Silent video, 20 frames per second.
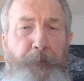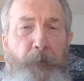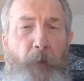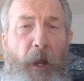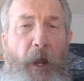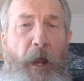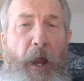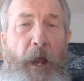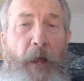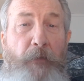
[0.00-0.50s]

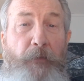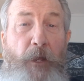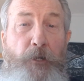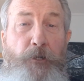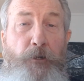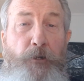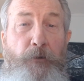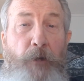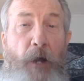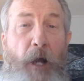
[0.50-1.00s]
and that
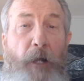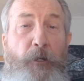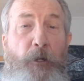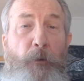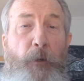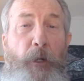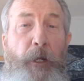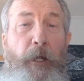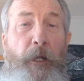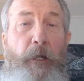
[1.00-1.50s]
you're not
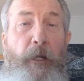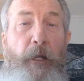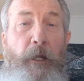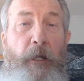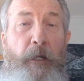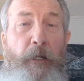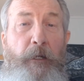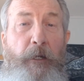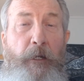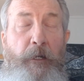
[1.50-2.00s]
doing it
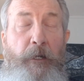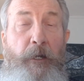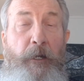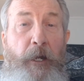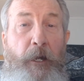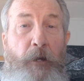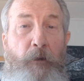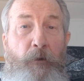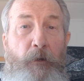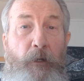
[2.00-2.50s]
in an
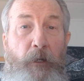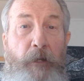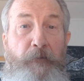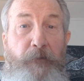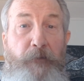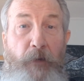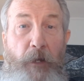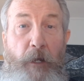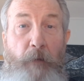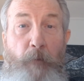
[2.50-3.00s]
inherently
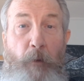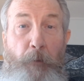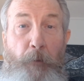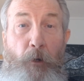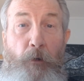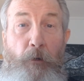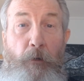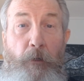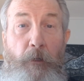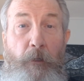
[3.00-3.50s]

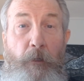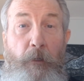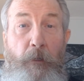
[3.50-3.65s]
flammable